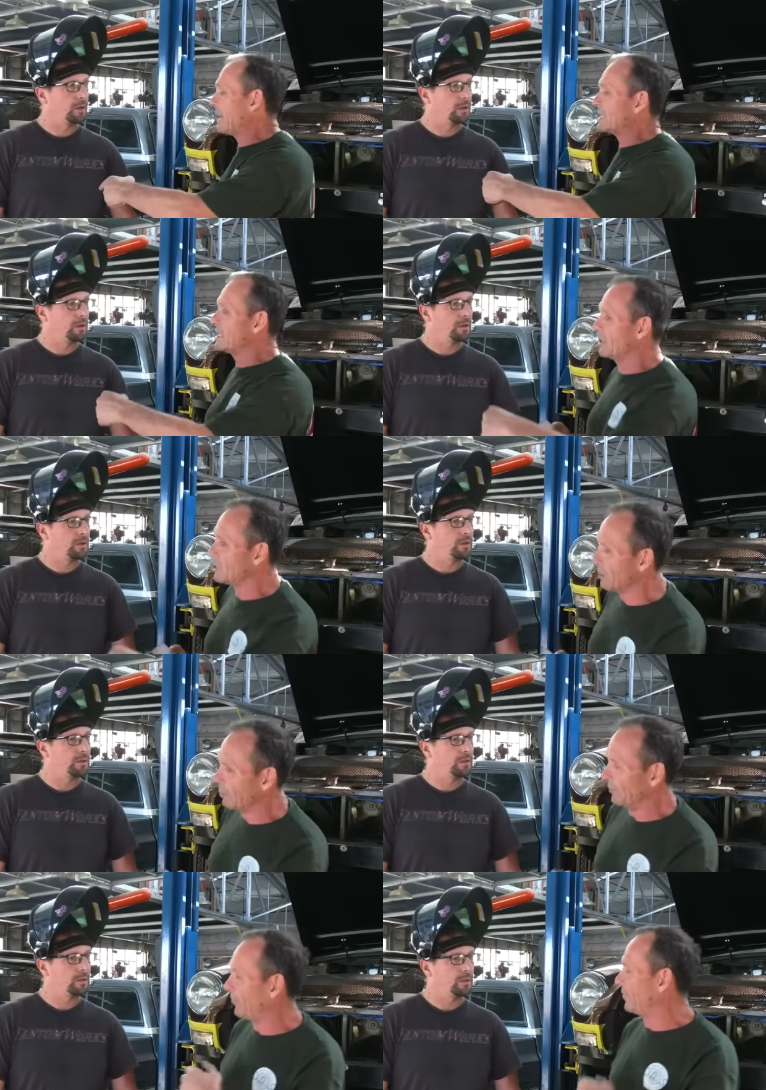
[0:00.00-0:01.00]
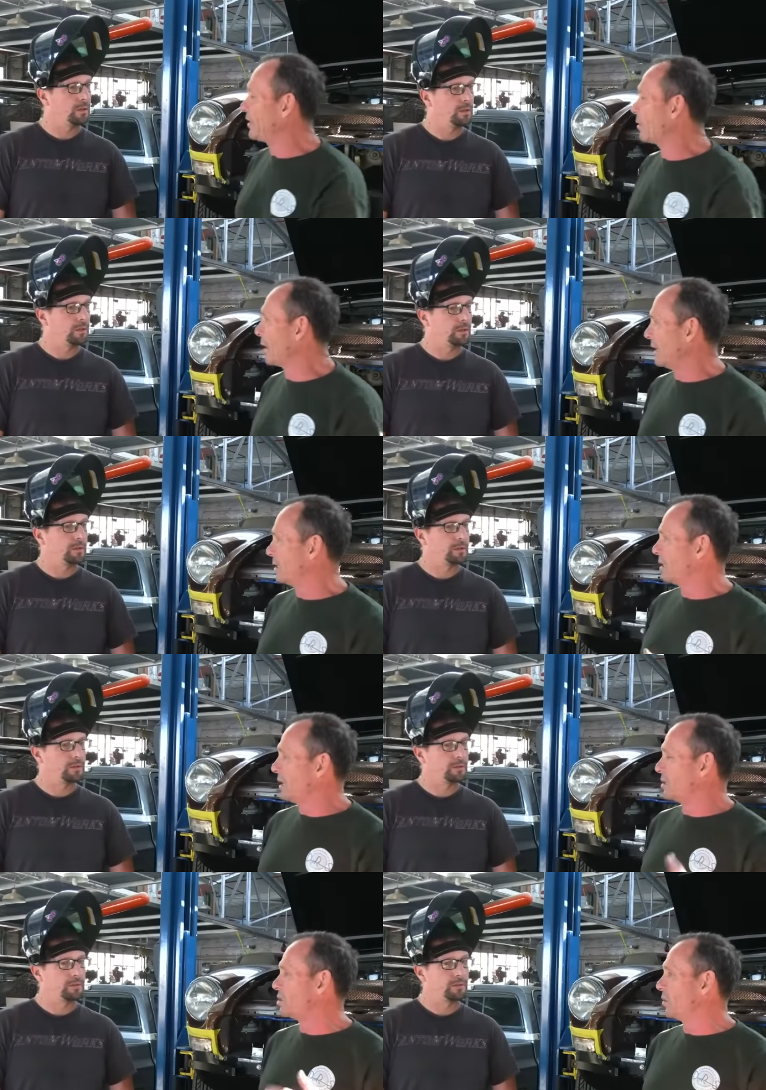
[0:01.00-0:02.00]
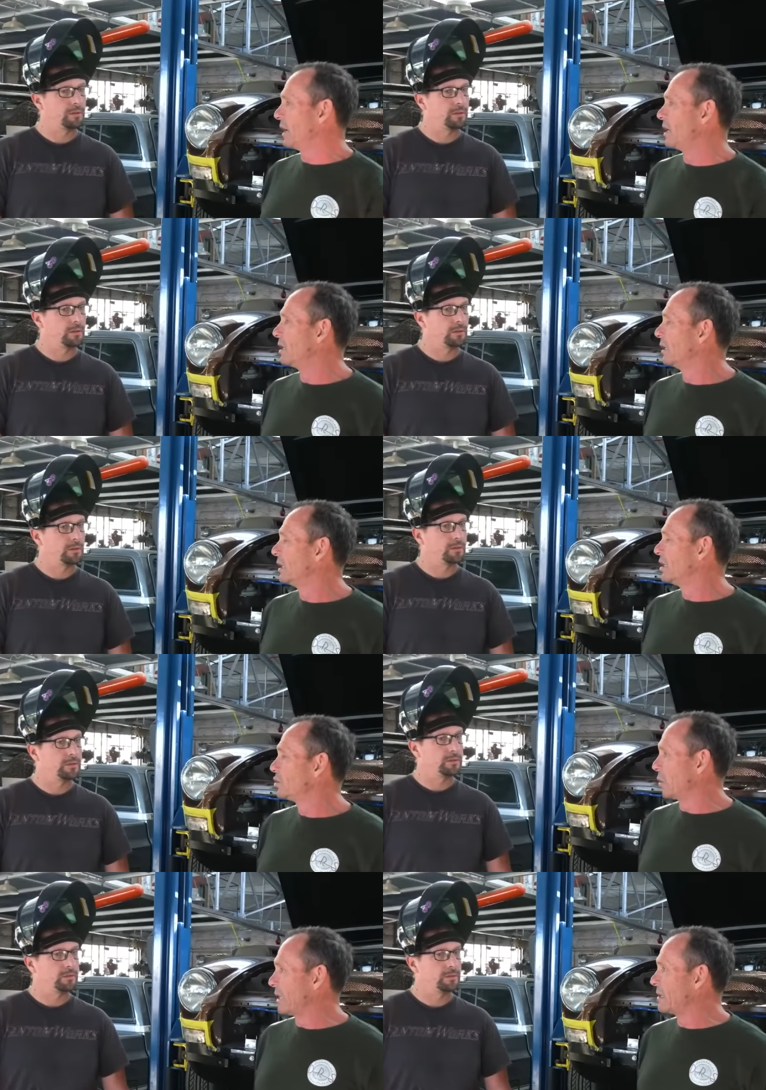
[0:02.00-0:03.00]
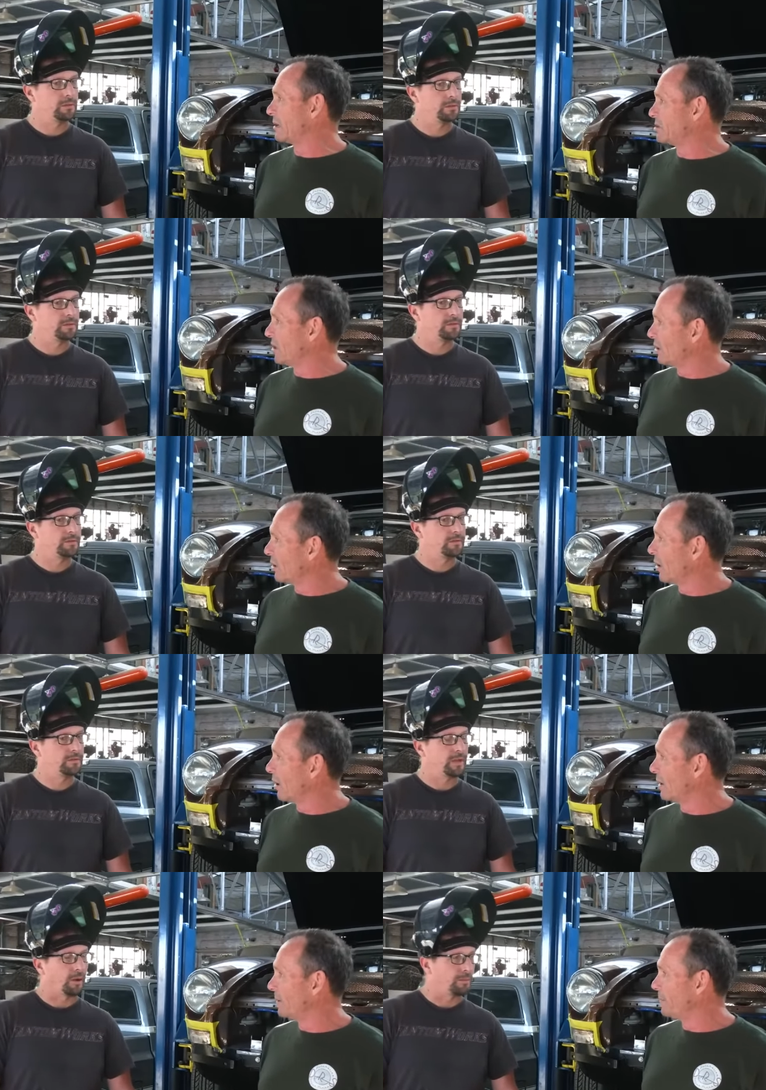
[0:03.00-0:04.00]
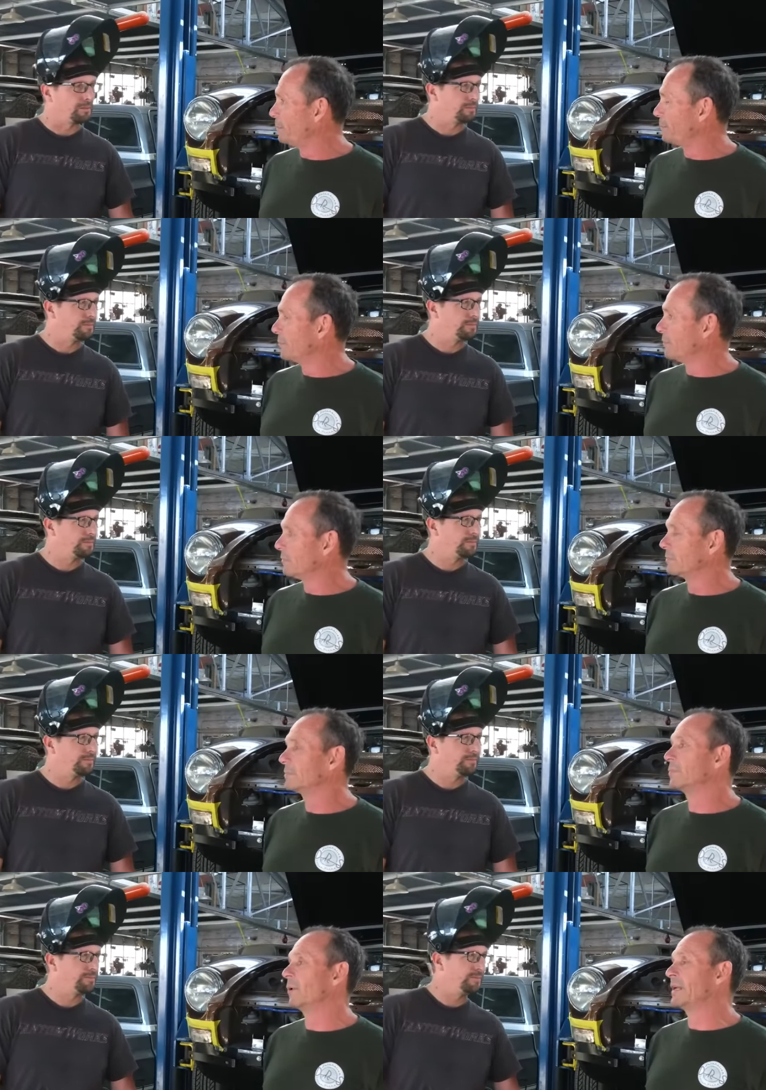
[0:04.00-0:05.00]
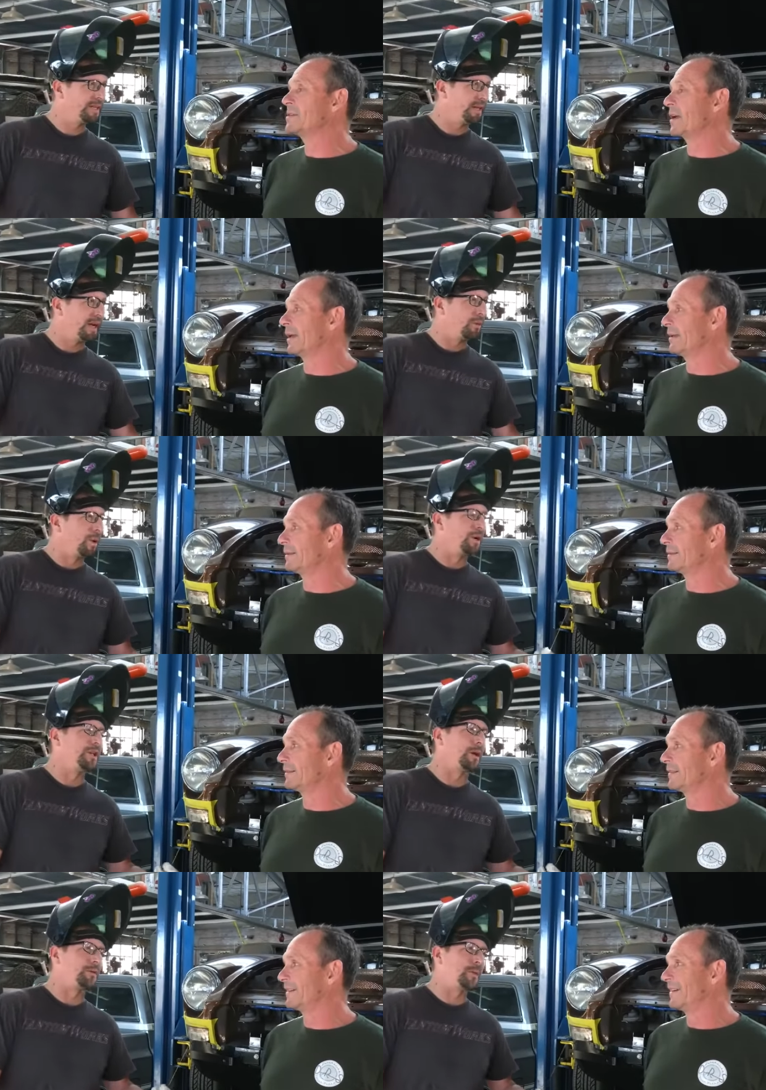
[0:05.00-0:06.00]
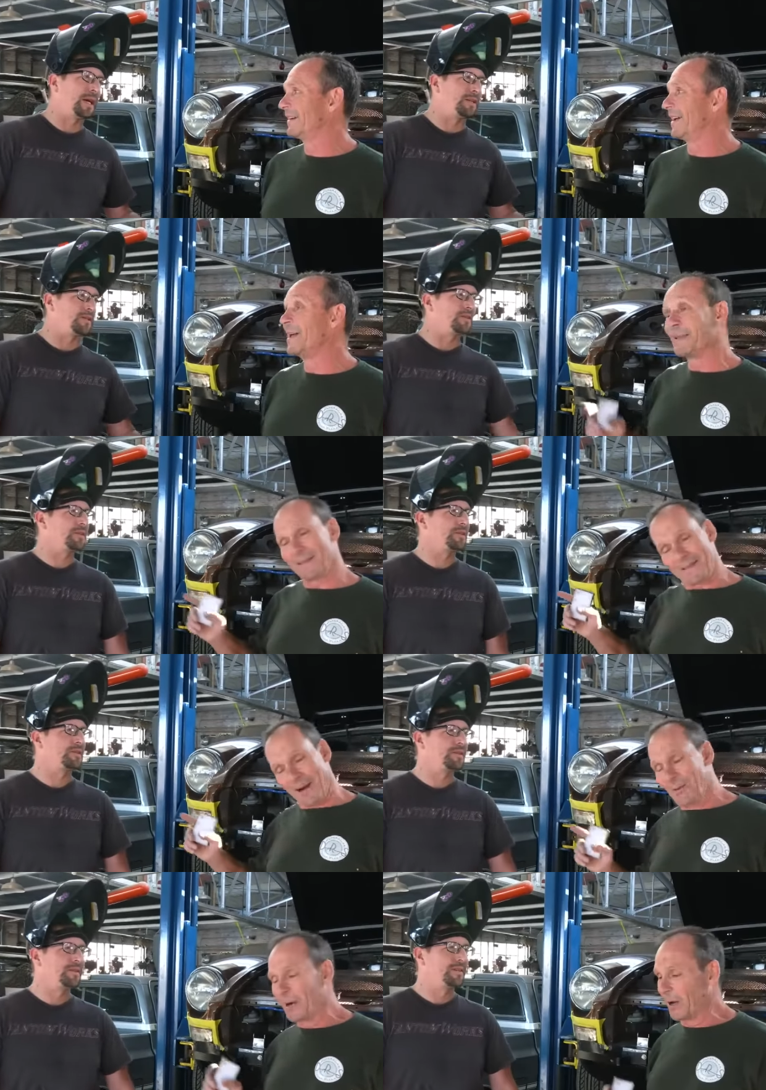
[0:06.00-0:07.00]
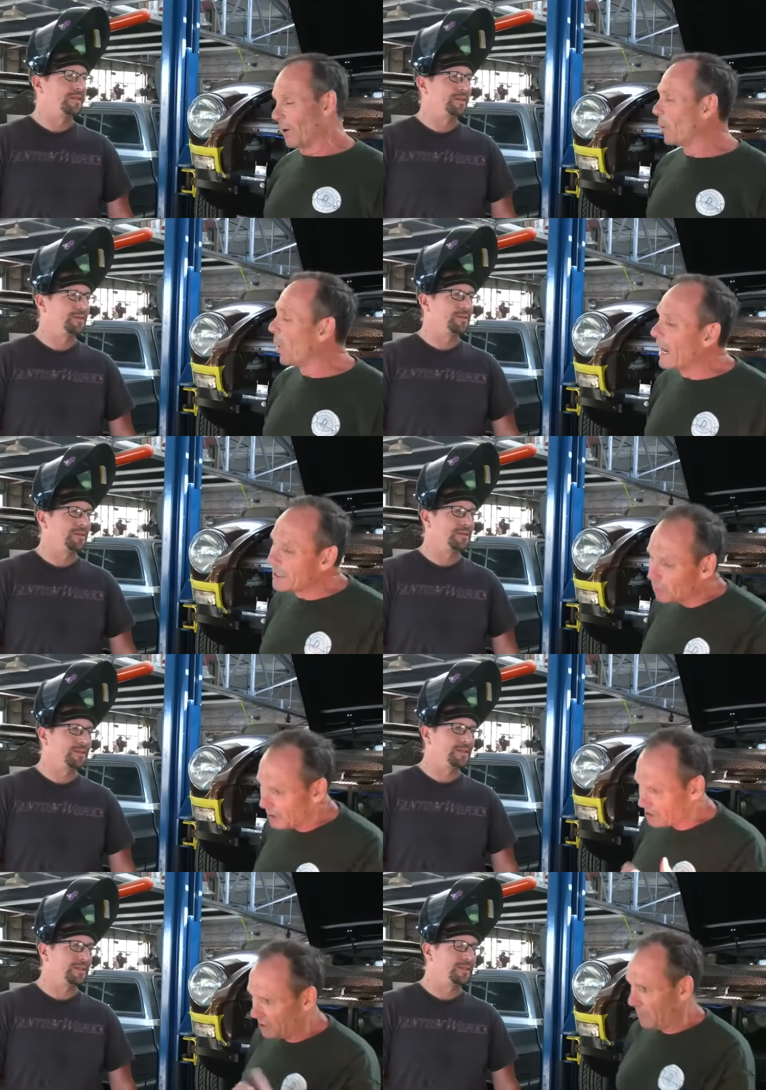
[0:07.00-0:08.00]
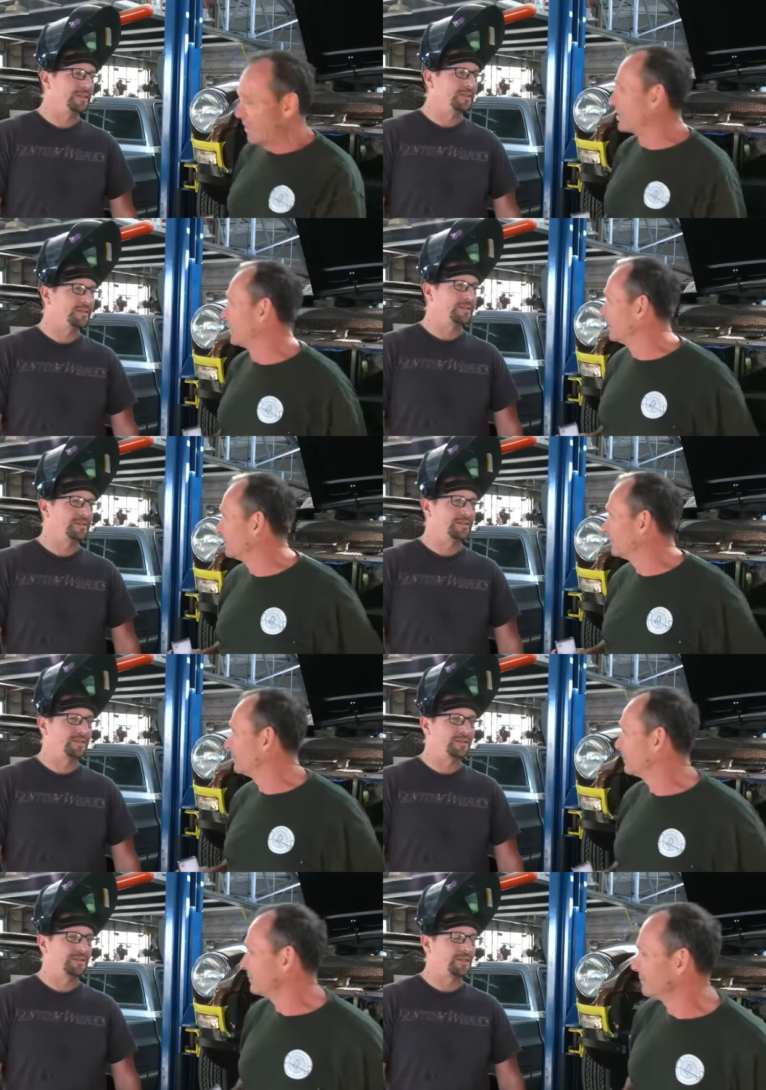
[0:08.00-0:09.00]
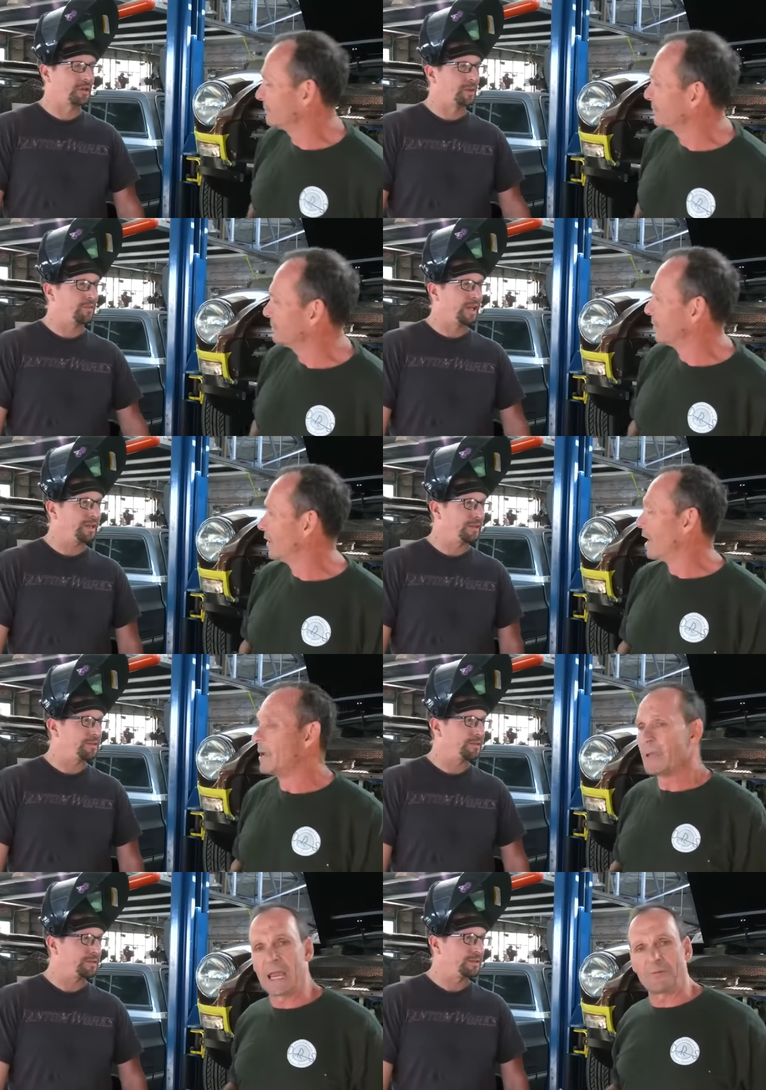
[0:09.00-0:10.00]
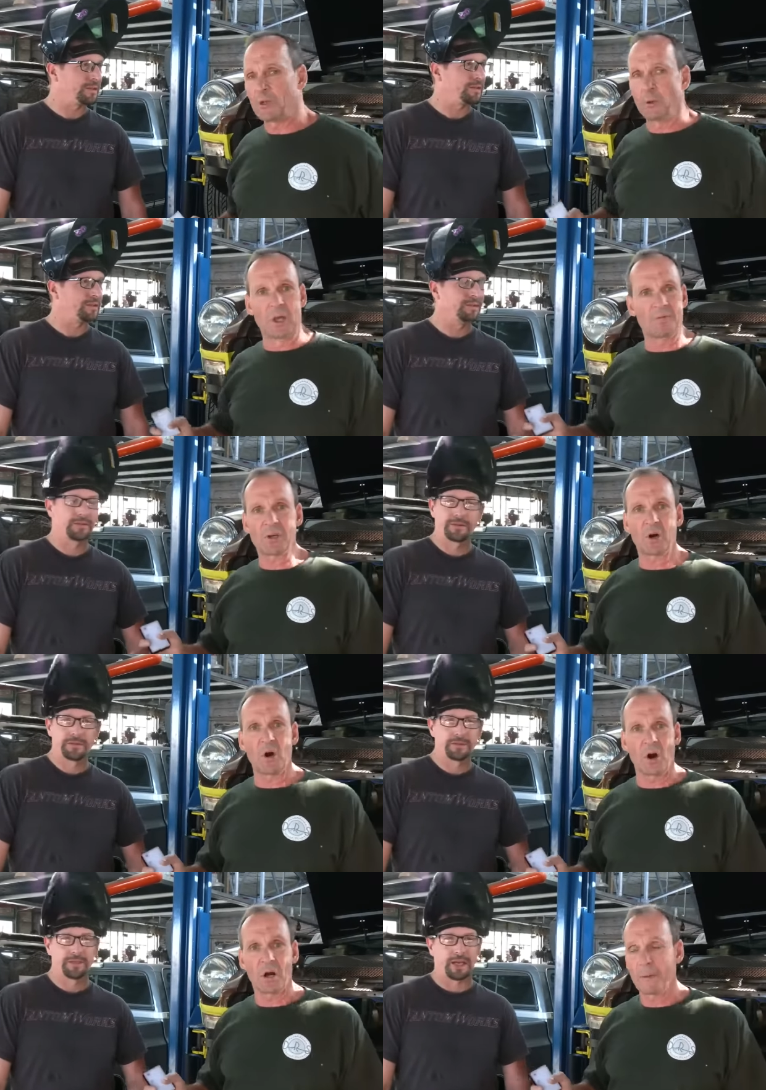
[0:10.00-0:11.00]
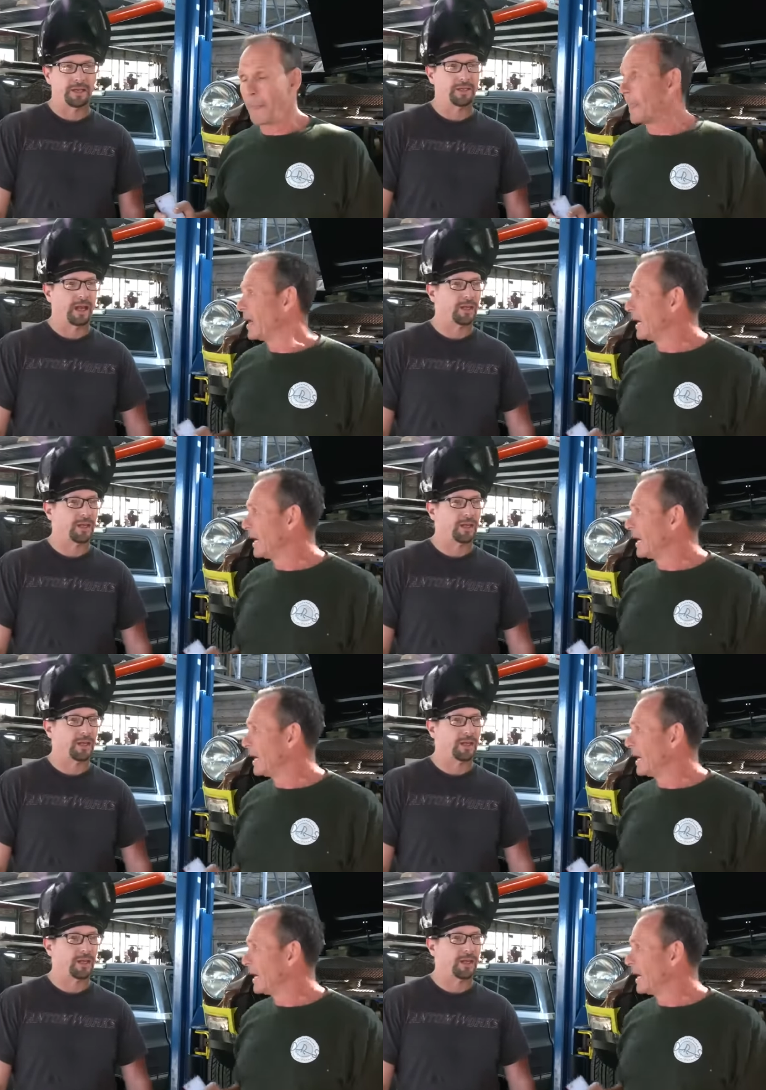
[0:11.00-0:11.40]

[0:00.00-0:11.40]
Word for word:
Speaker 1: make sense to put 50 grand into a $20,000 car? No. Wait a second.
Speaker 2: Well, it all depends. There we
Speaker 1: go. Why? Do, what does it depend on? Sentimental value. If you love the car.
Speaker 2: Yeah, you